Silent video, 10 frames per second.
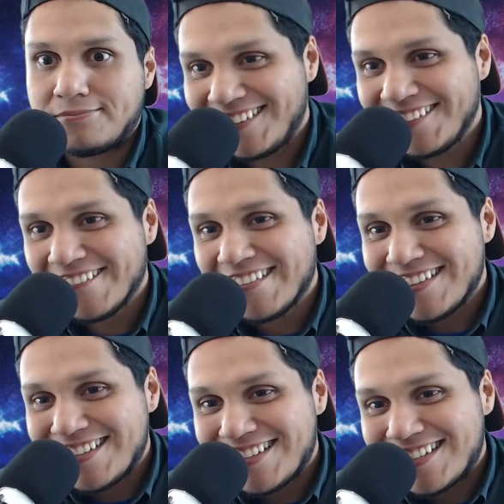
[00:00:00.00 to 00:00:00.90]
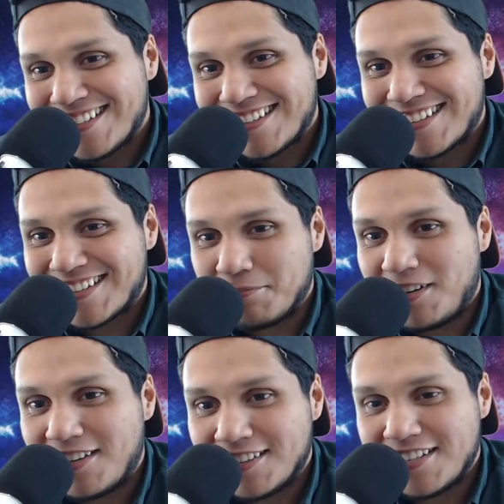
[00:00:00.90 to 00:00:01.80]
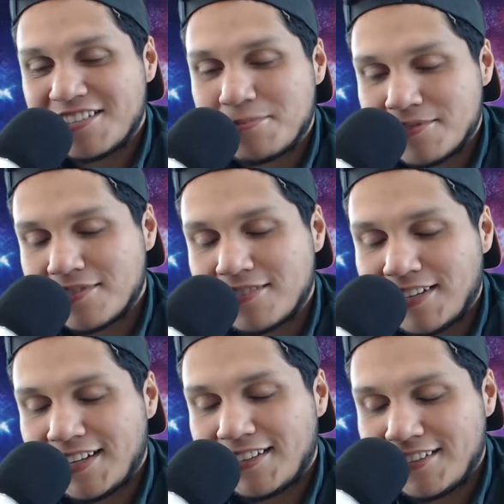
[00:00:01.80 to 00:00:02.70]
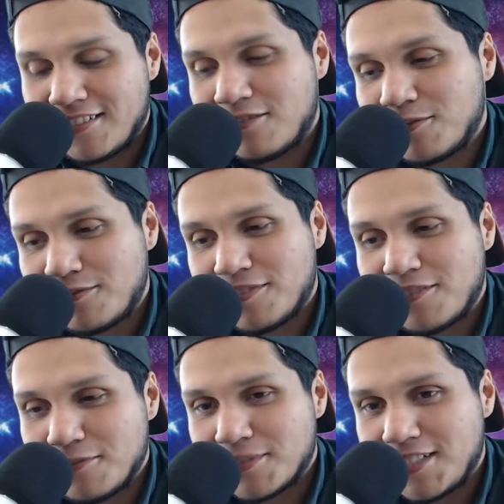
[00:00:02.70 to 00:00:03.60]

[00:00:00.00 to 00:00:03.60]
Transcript: Don't give two craps. Come on, I thought you were supposed to, like, you know, root for the home team.